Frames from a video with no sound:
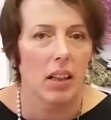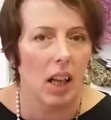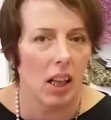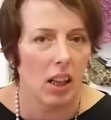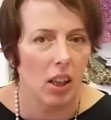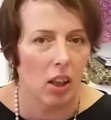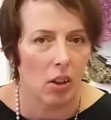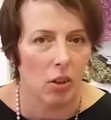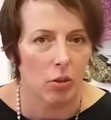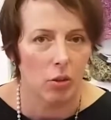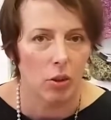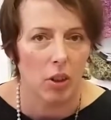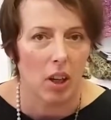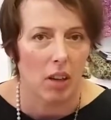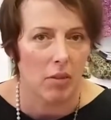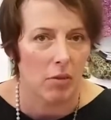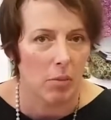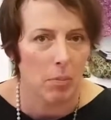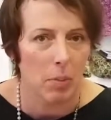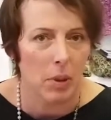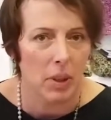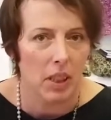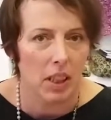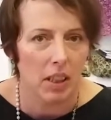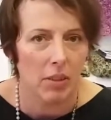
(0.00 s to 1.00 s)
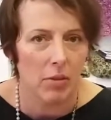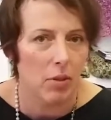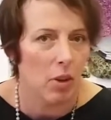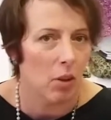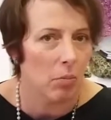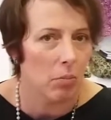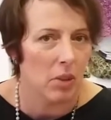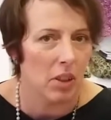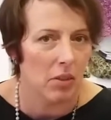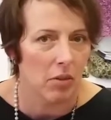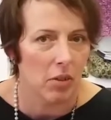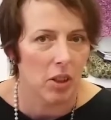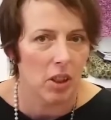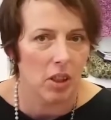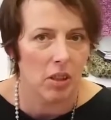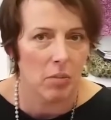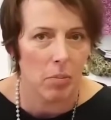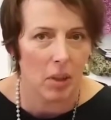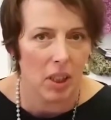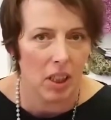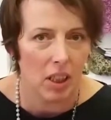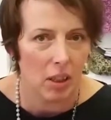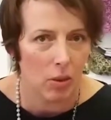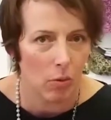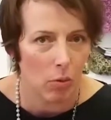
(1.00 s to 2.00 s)
Hello to everybody from Tibetan
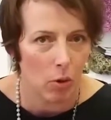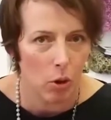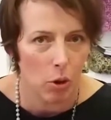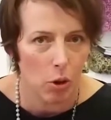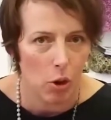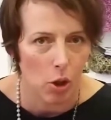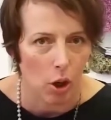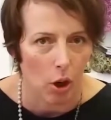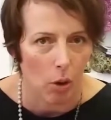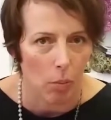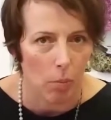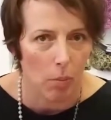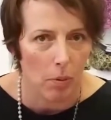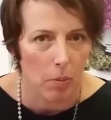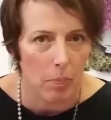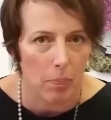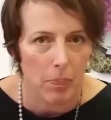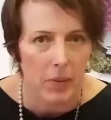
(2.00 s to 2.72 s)
Bead&Wool Shop,